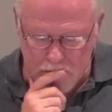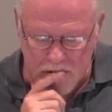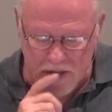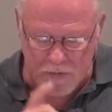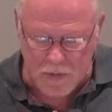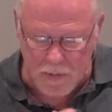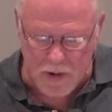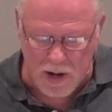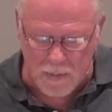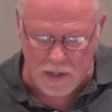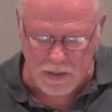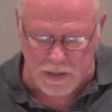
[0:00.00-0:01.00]
If
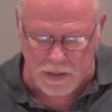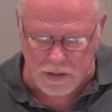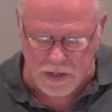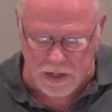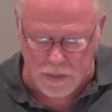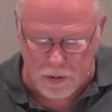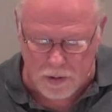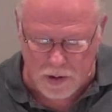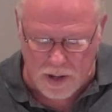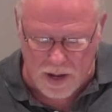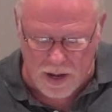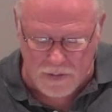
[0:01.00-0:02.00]
Abraham, Isaac, and Jacob are
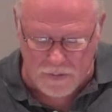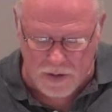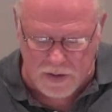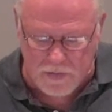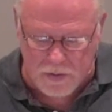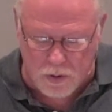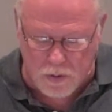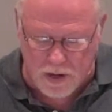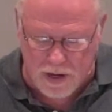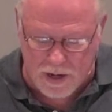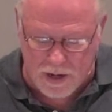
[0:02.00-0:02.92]
alive, even though they had